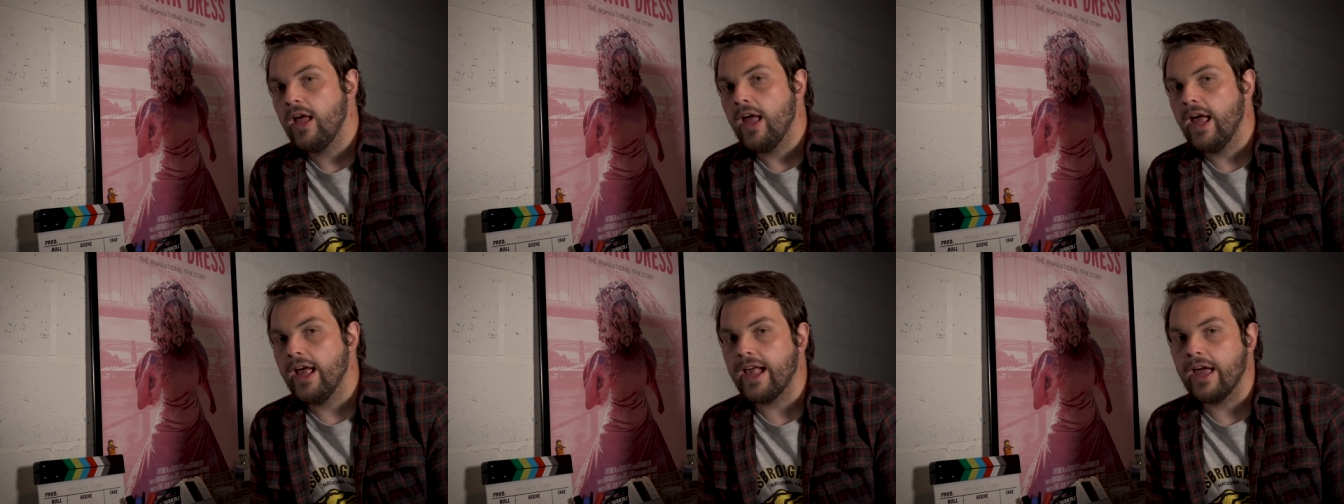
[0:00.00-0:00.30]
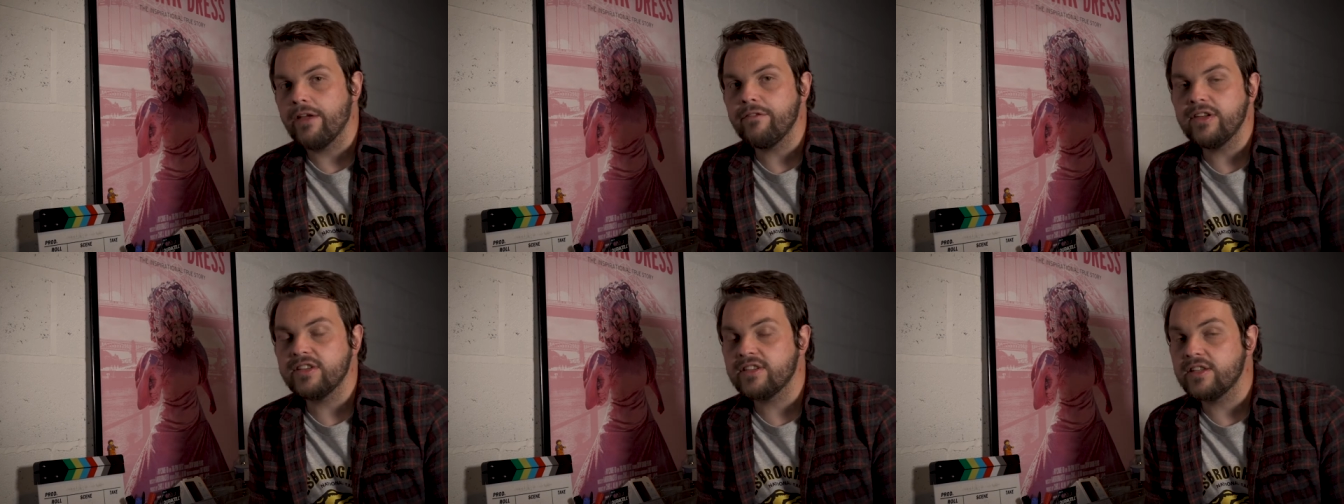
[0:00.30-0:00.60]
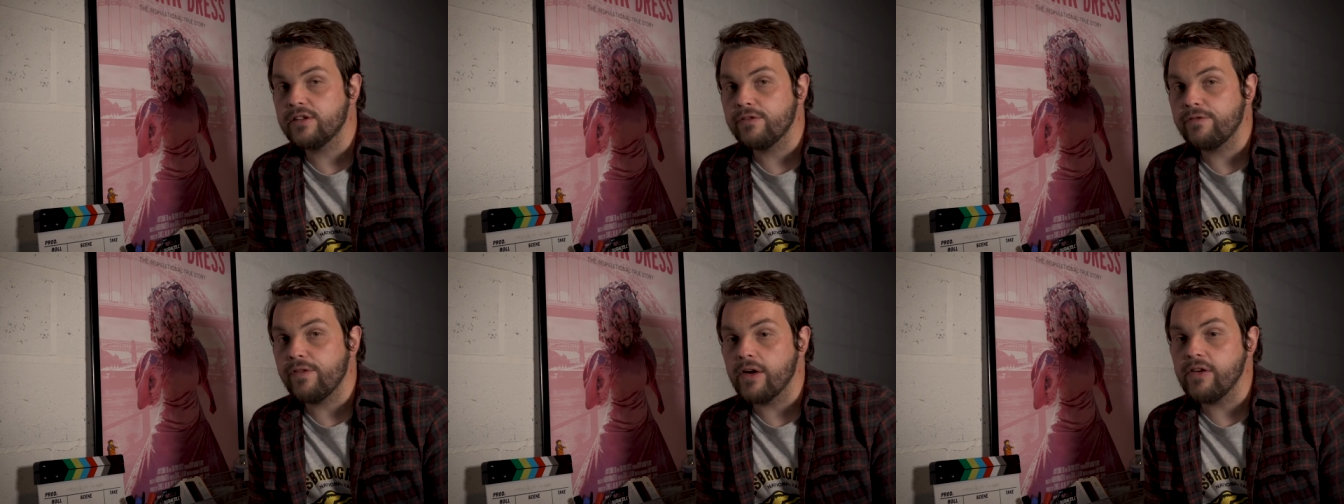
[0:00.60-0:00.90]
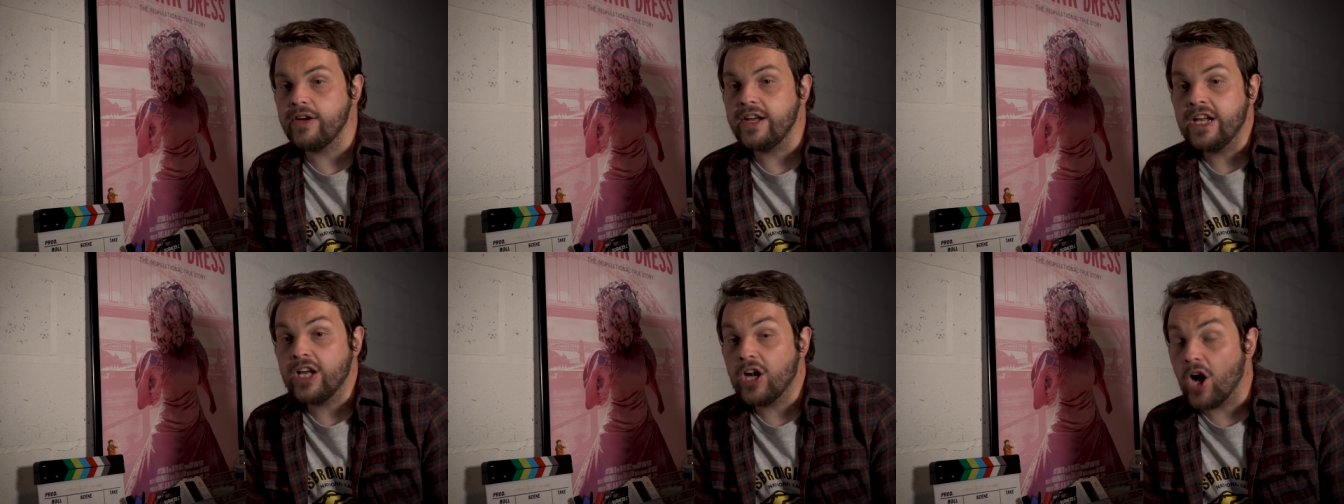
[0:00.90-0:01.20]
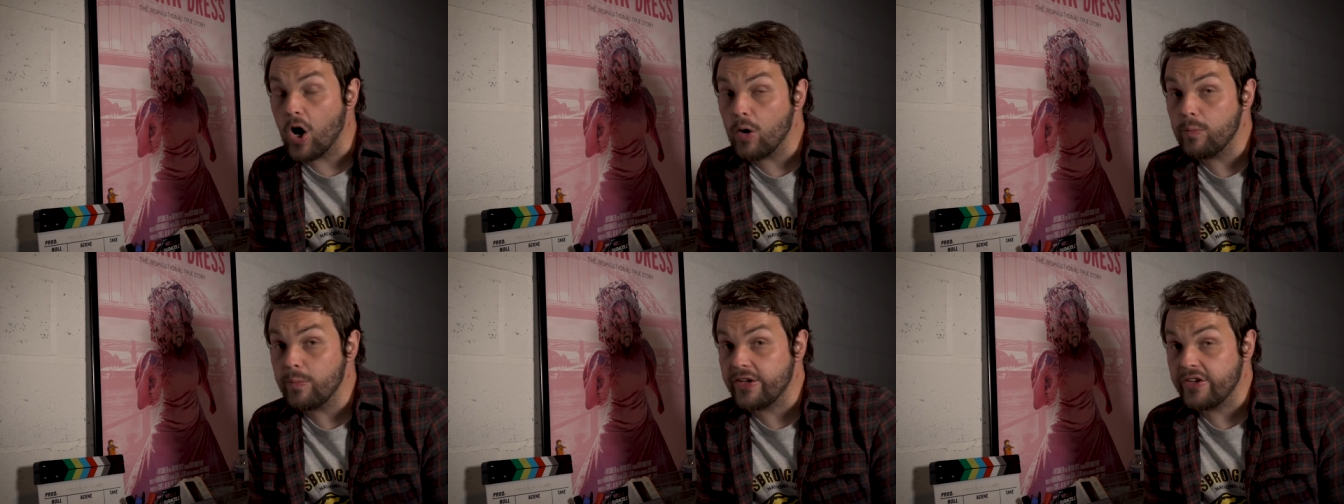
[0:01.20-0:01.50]
Again, this is a very
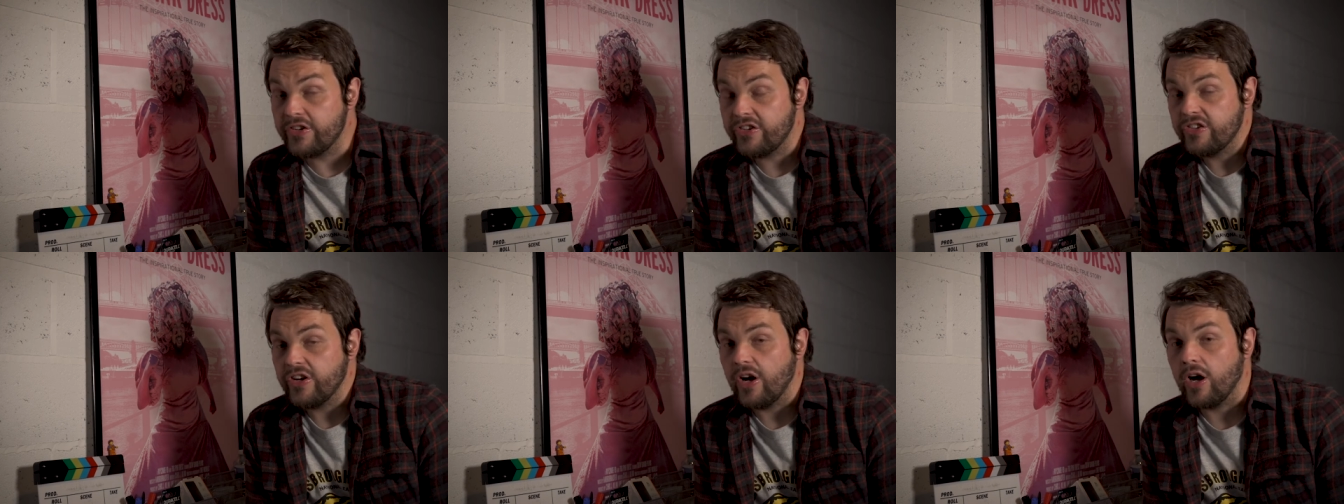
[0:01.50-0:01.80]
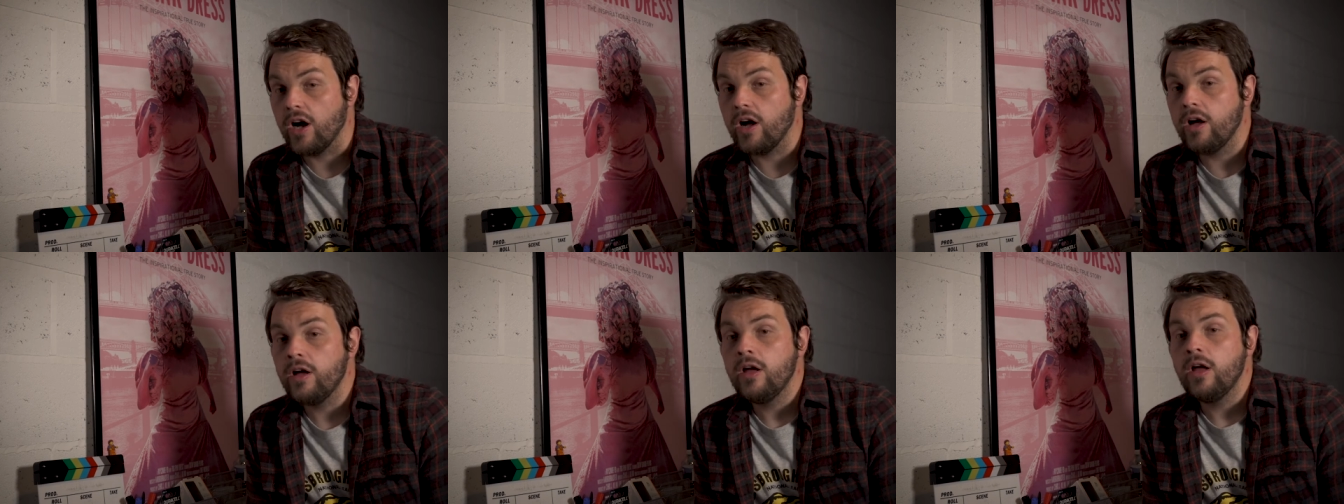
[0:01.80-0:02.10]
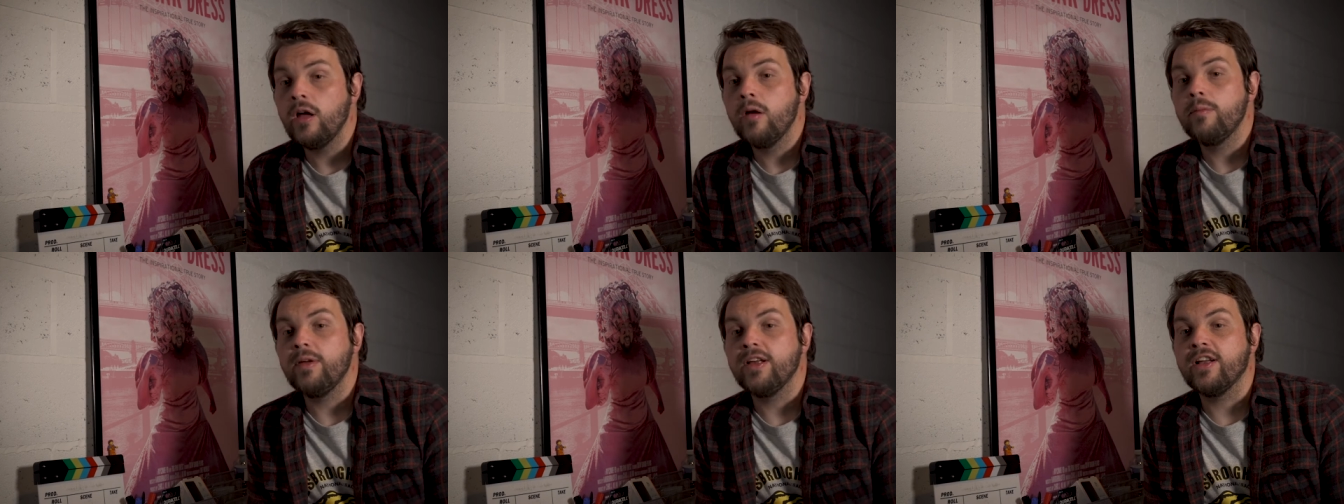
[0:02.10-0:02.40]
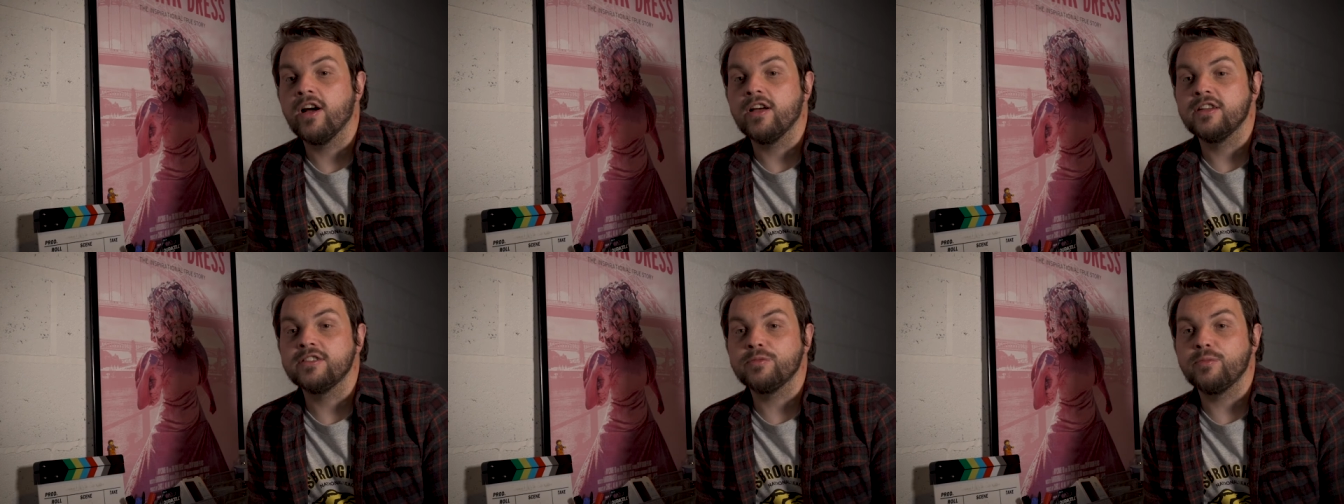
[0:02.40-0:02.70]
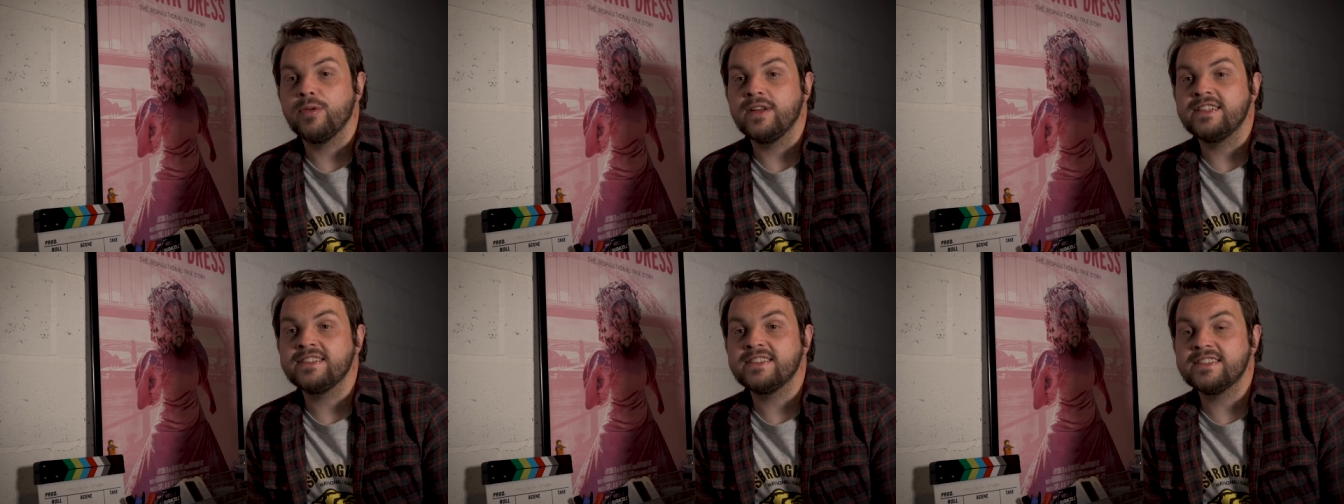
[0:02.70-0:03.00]
common shot because
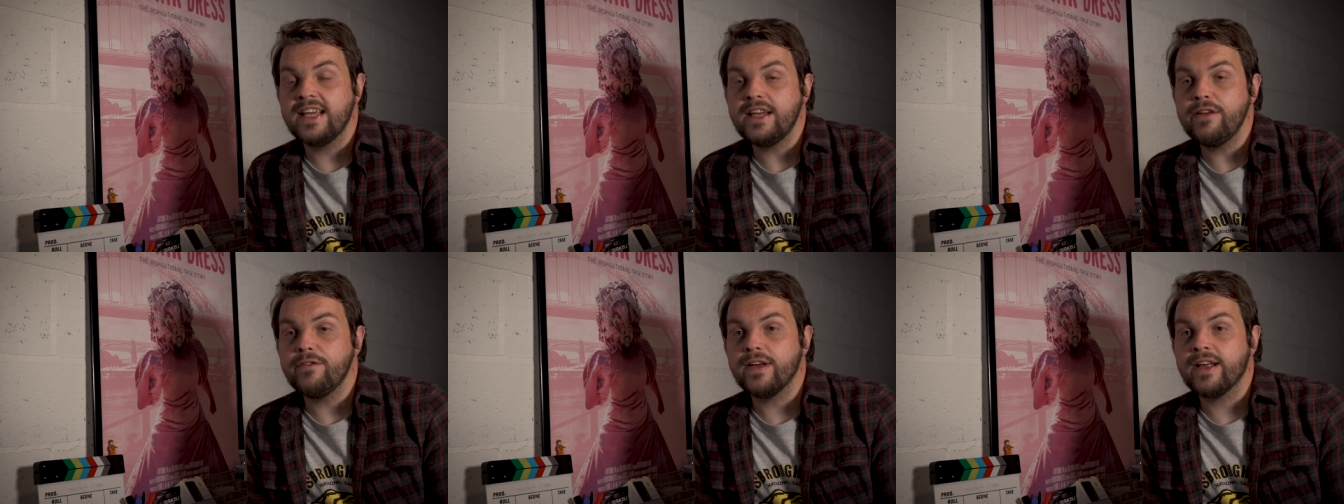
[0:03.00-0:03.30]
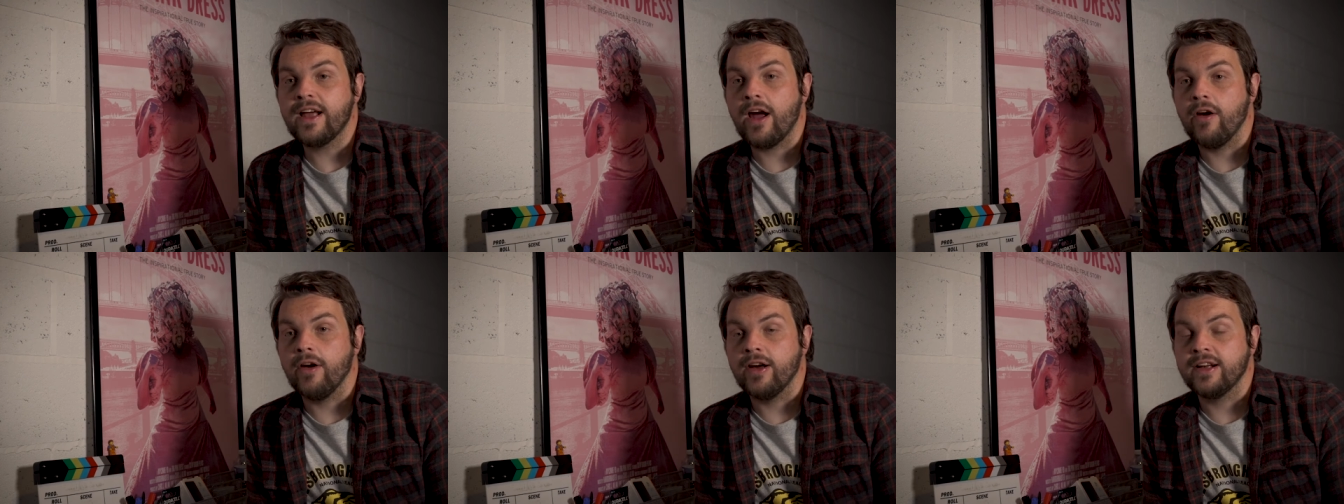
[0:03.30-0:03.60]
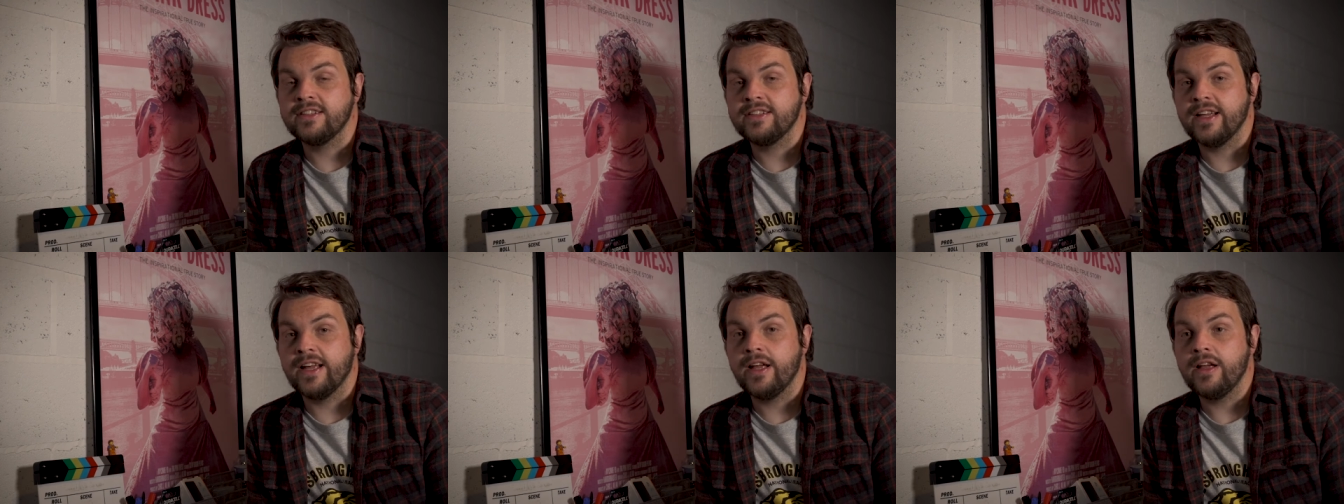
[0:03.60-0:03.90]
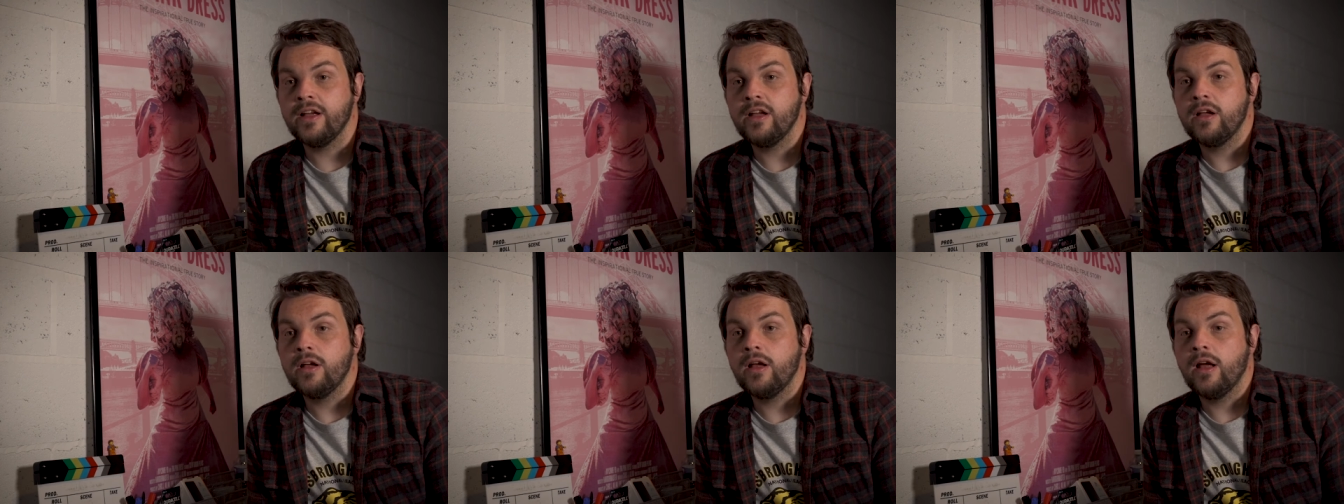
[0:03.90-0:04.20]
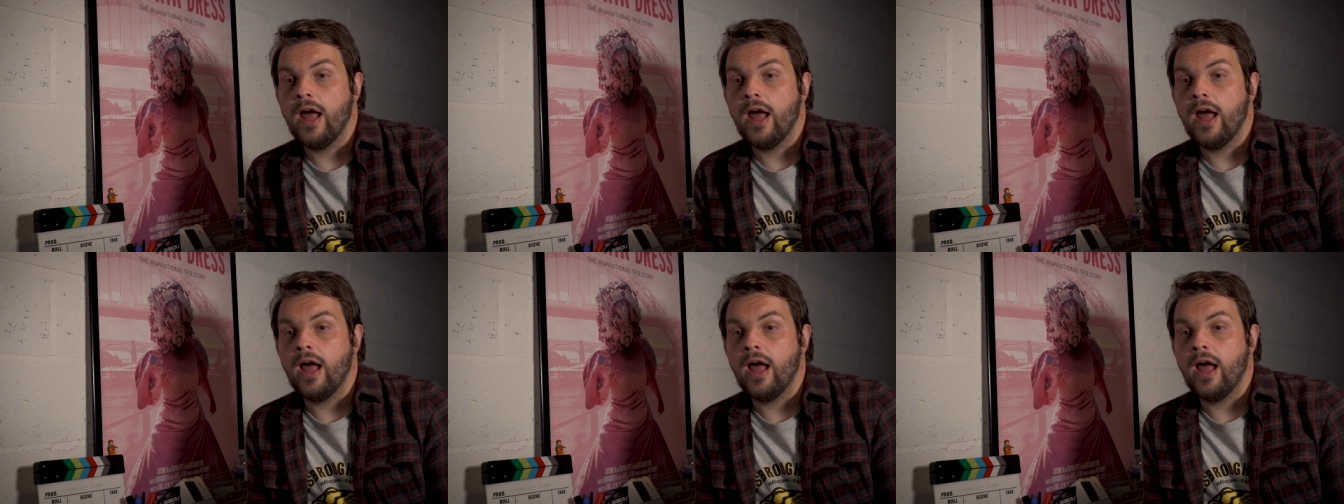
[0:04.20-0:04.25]
we see the character